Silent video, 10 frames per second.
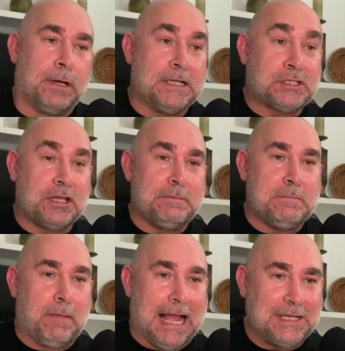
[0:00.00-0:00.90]
But it's going to
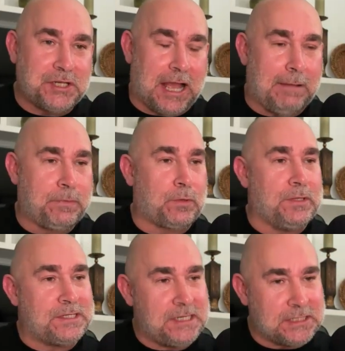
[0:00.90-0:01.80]
be my job through
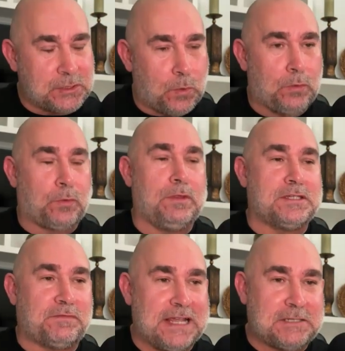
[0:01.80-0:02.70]
this Discord, through
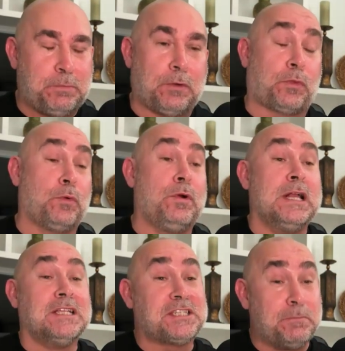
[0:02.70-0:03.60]
this Facebook, through
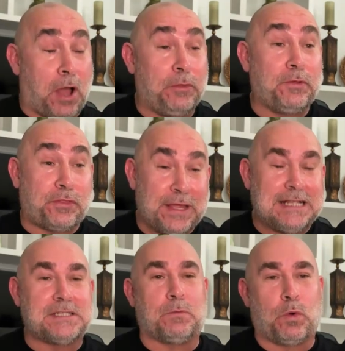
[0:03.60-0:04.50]
some other
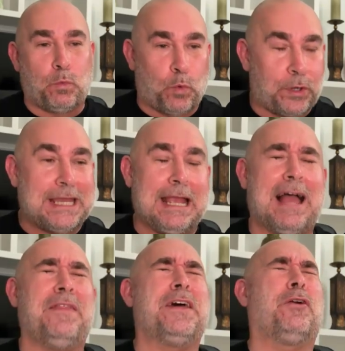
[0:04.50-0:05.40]
things that we're working
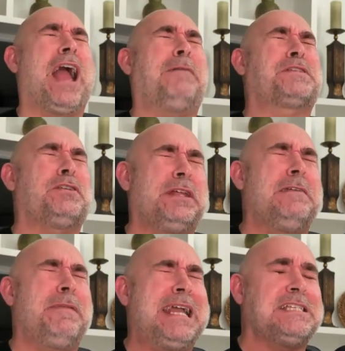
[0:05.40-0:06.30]
on that are absolutely
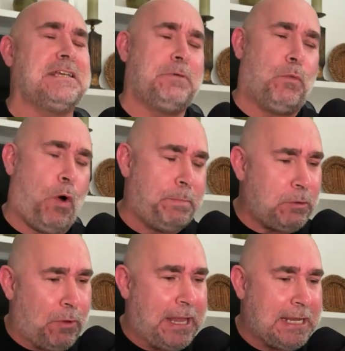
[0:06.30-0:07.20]
amazing, but won't be
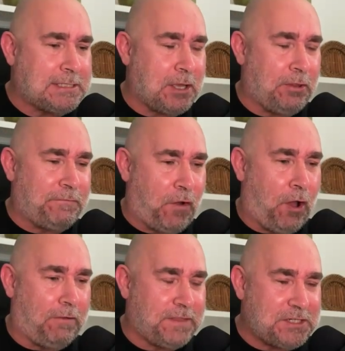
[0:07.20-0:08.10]
ready until the
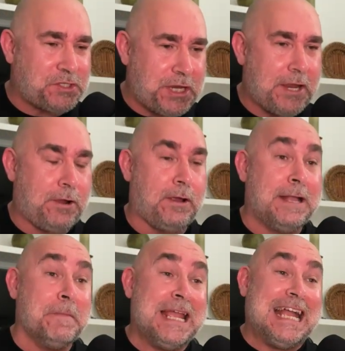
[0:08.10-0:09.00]
fall of this year.
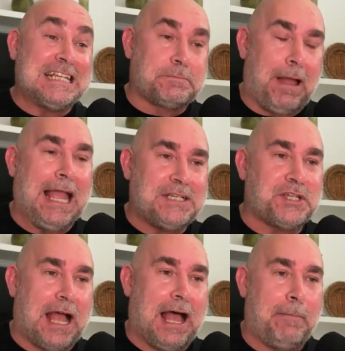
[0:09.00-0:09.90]
It's my
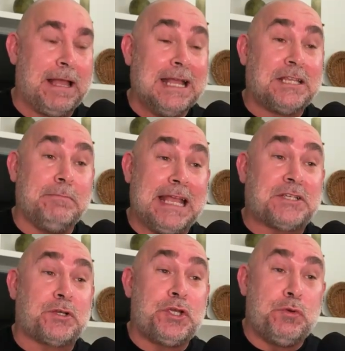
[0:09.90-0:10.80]
job to make
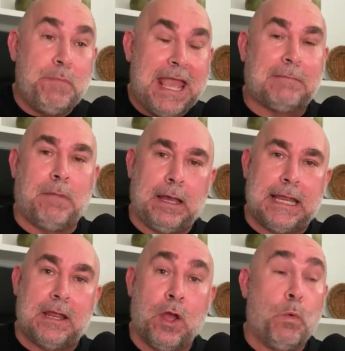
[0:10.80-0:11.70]
sure you make
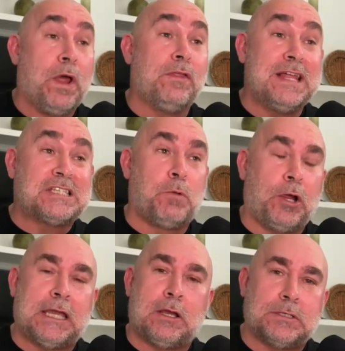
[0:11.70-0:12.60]
money, whether this
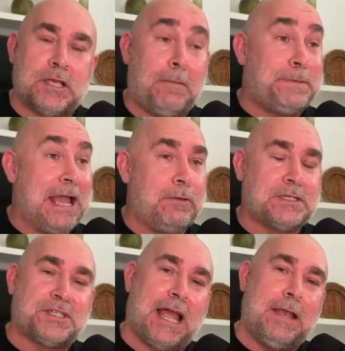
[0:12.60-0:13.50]
market goes up, down, or
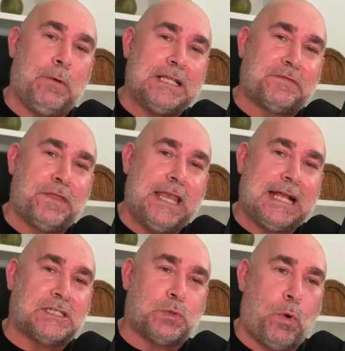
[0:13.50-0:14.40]
sideways for the
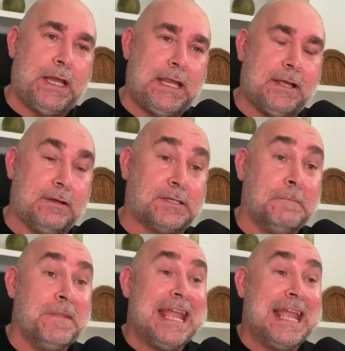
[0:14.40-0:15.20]
next 20 years.